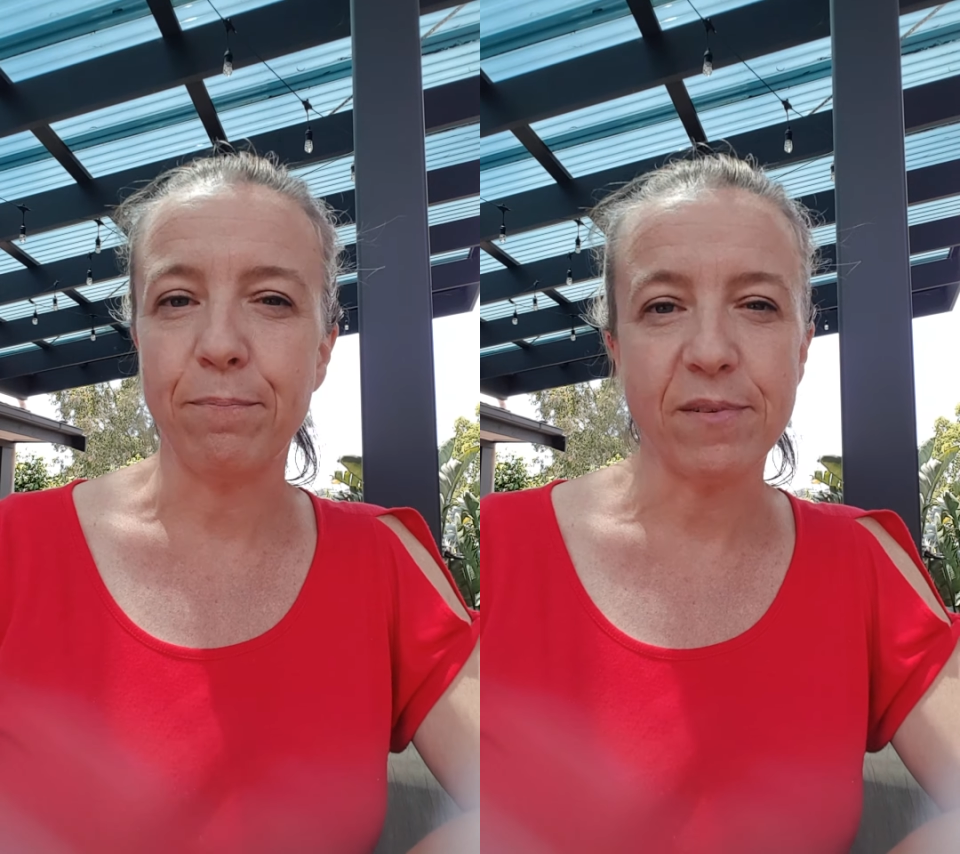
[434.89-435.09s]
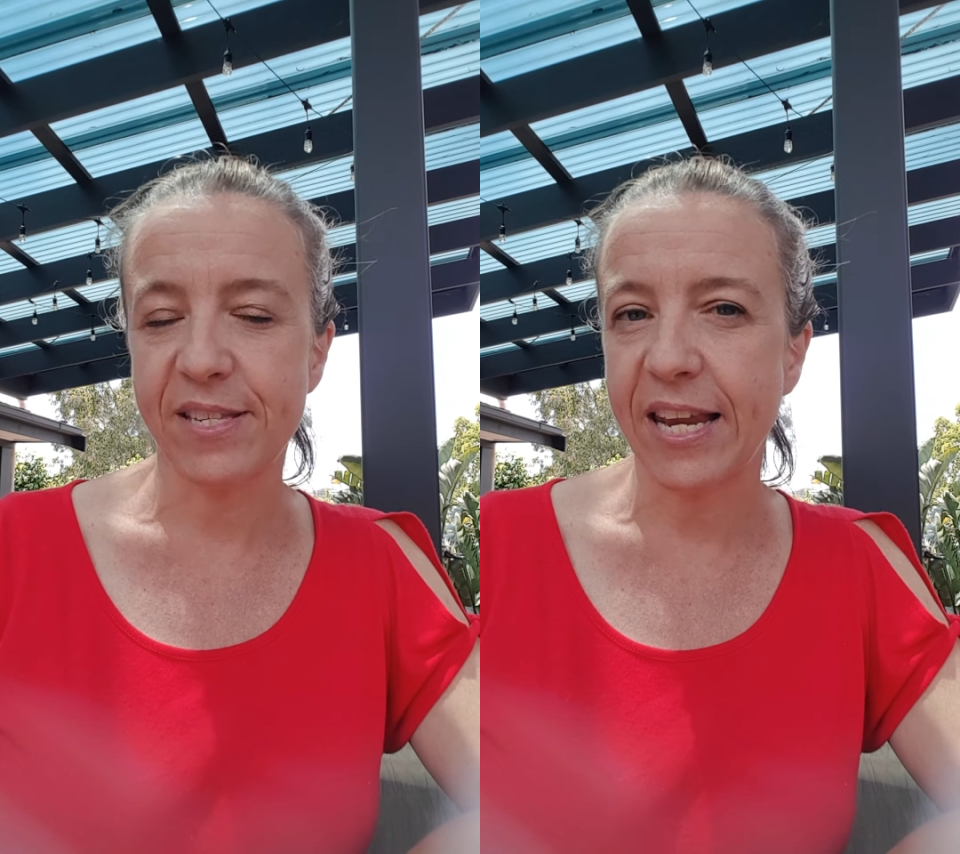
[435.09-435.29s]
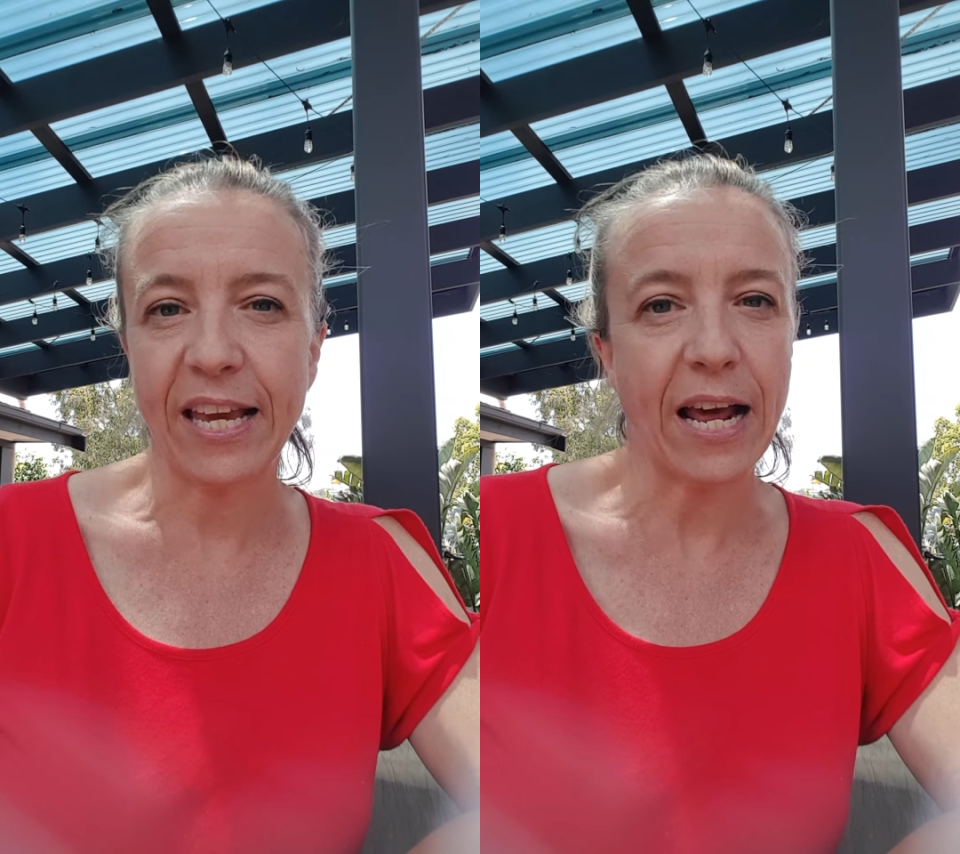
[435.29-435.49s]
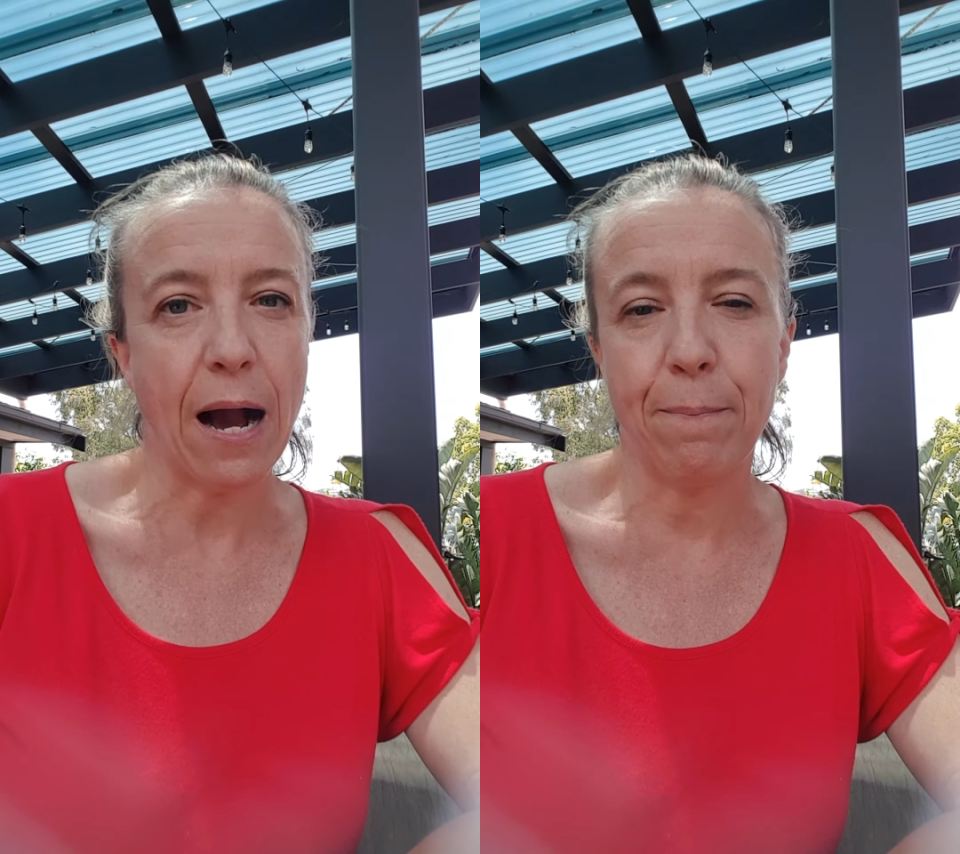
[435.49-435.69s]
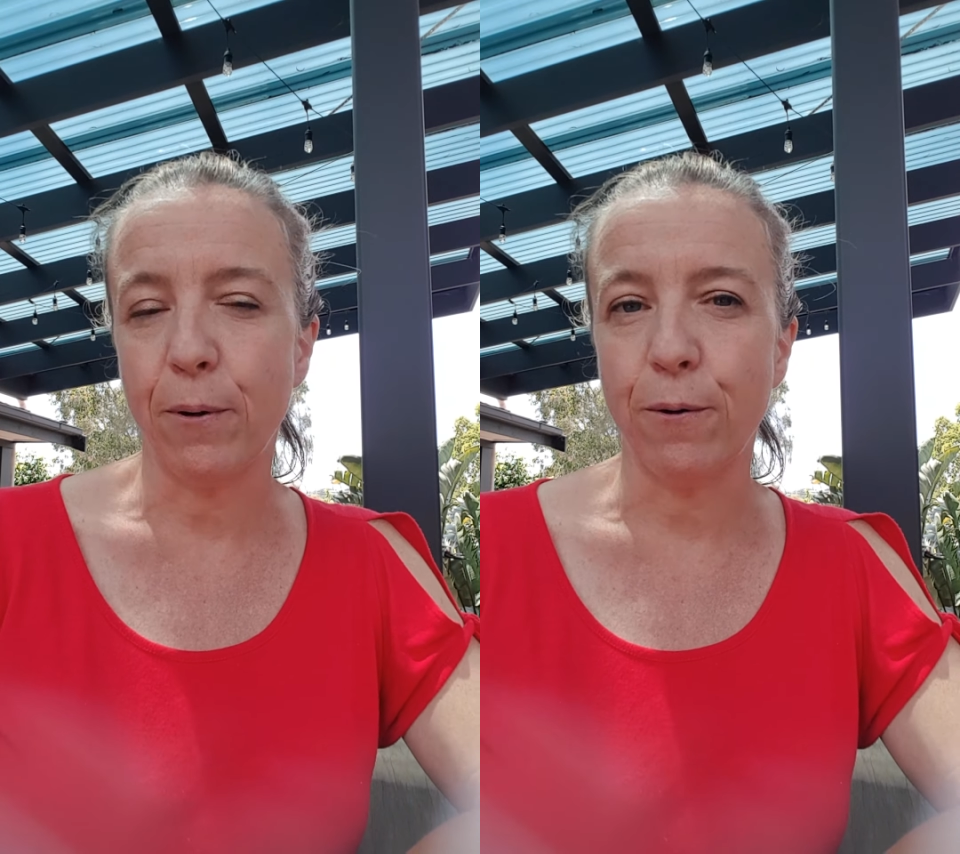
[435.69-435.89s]
setting it
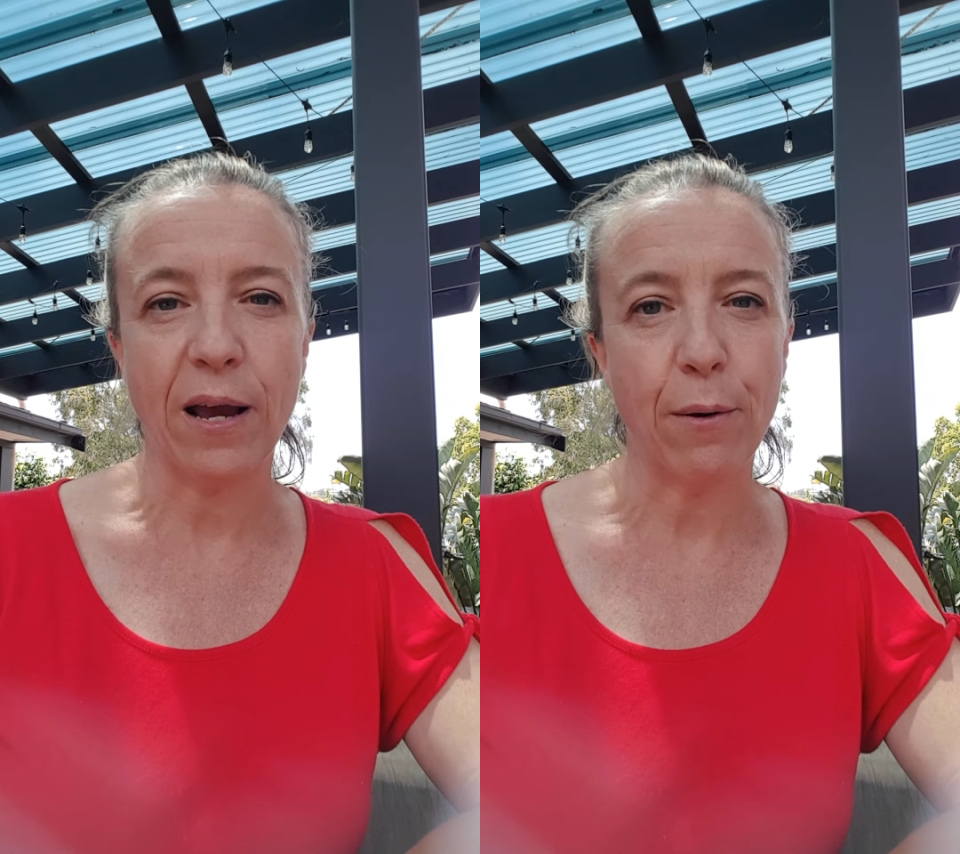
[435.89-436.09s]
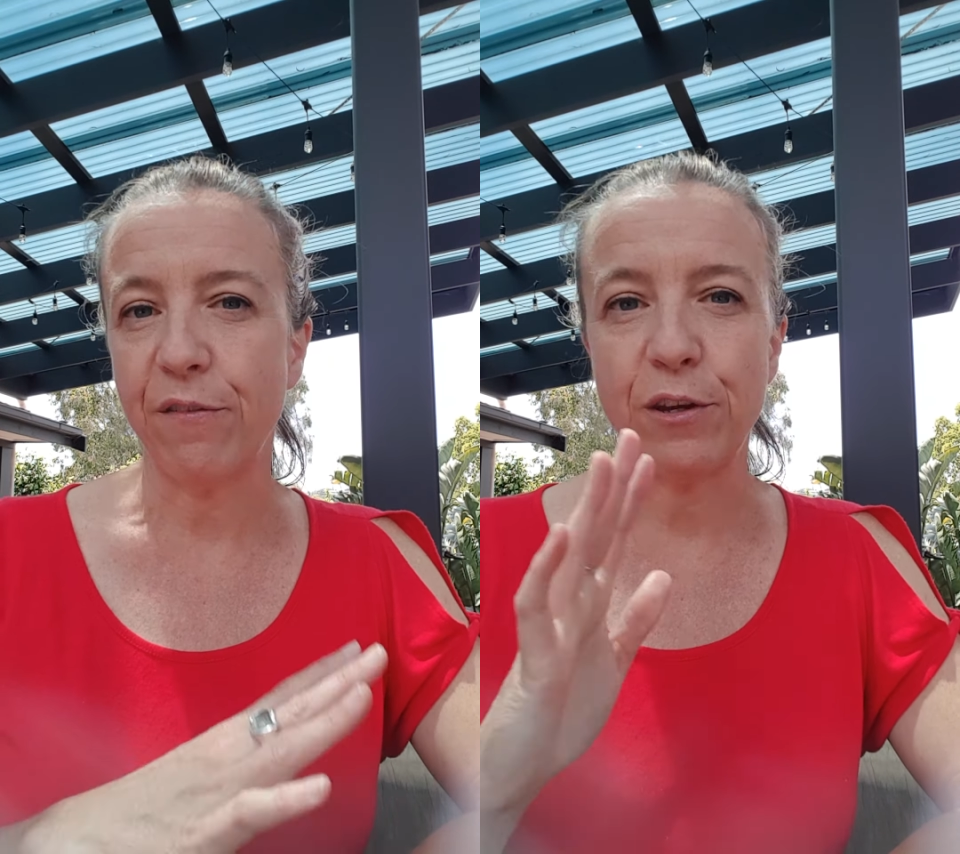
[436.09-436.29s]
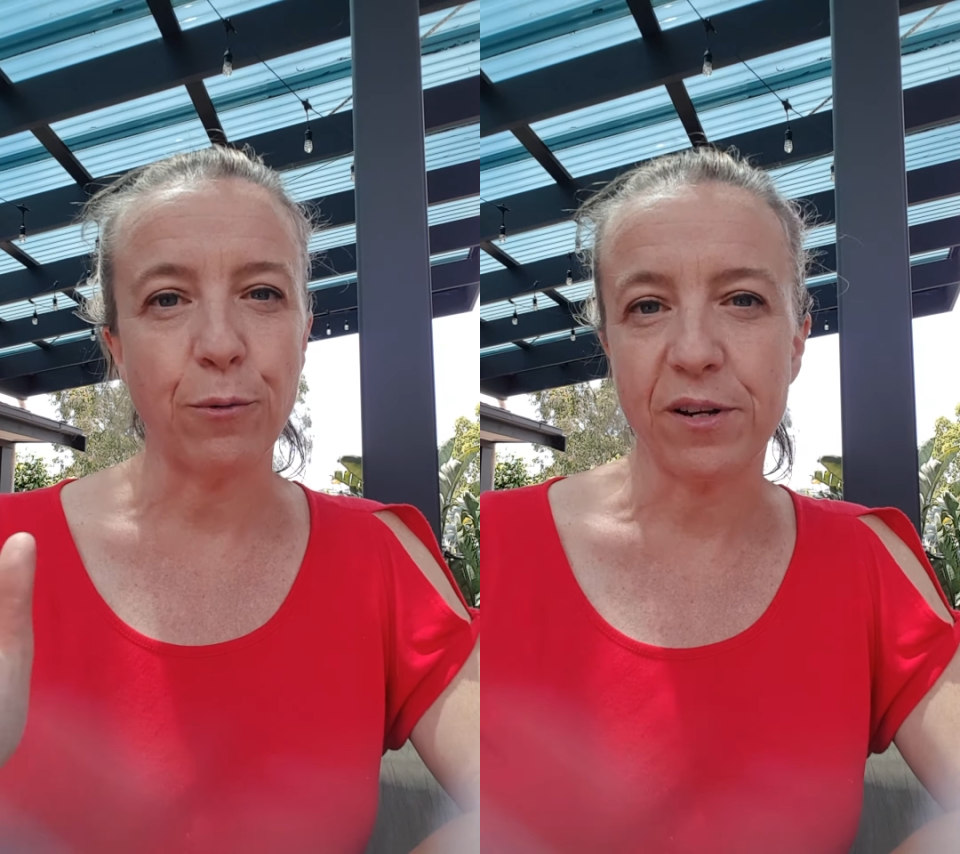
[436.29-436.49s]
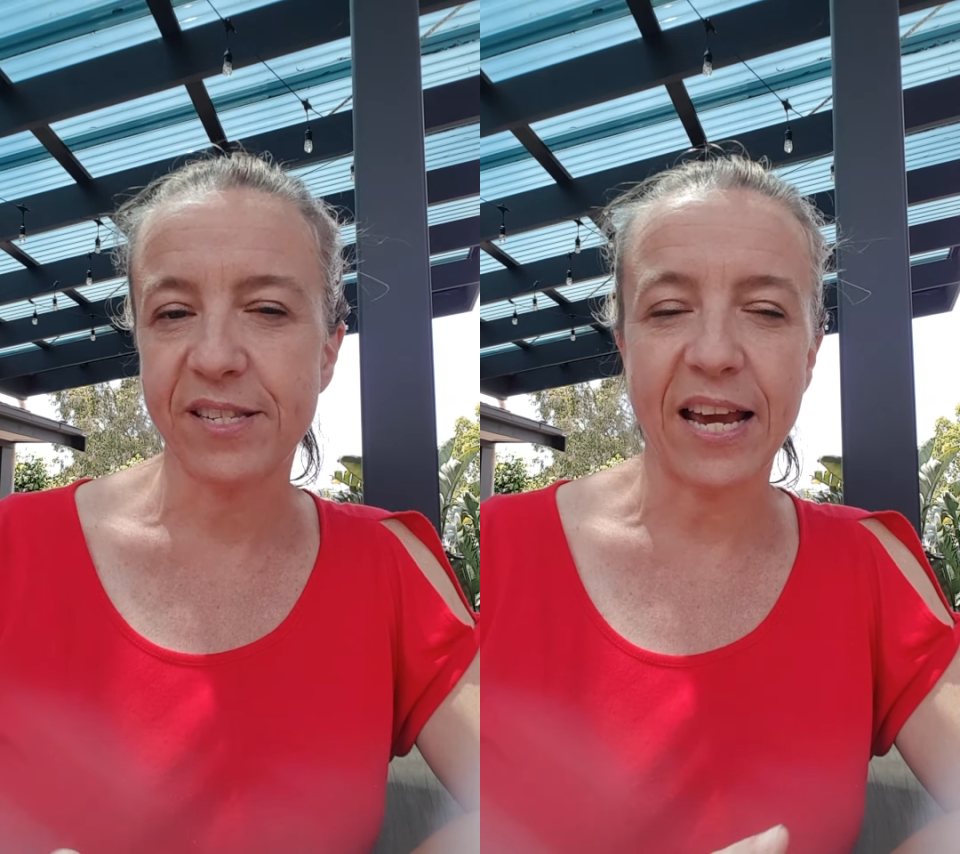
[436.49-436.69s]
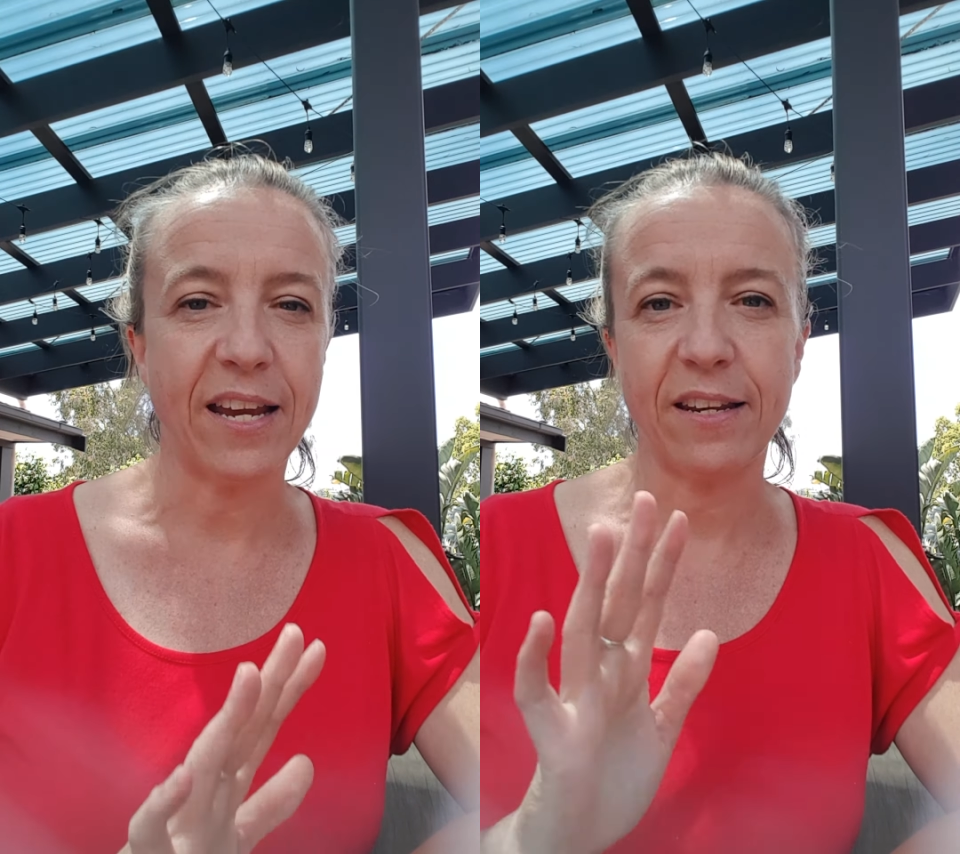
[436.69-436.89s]
up, or however you want to
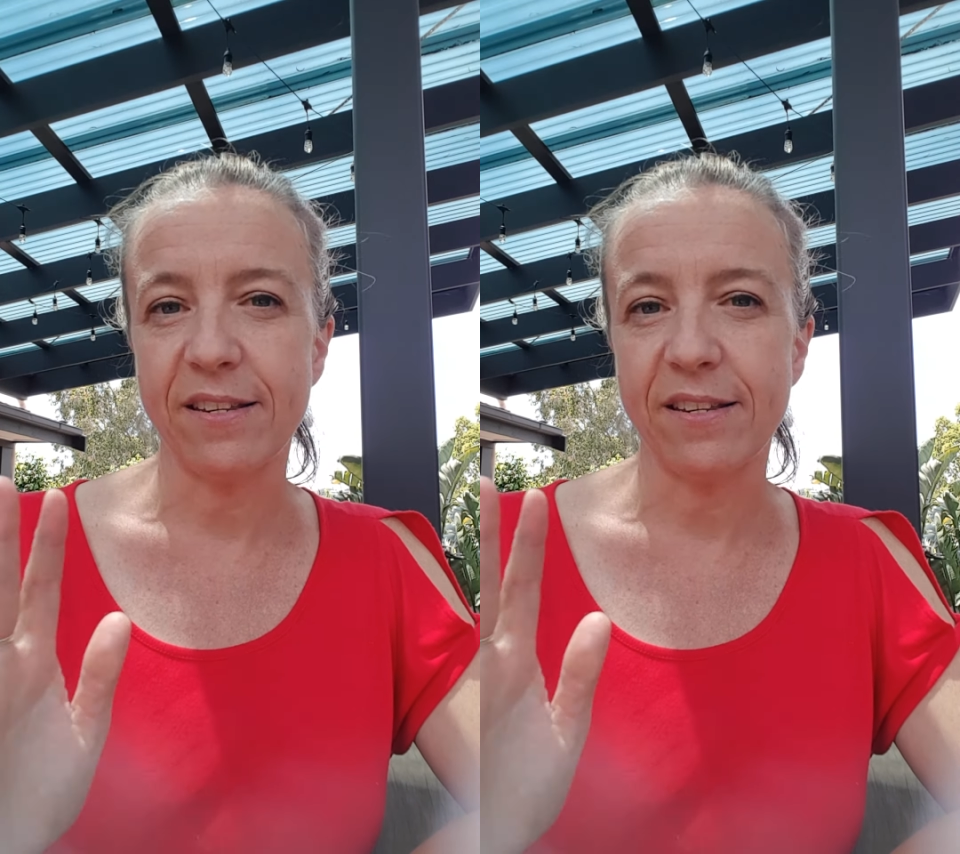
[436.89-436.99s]
say it,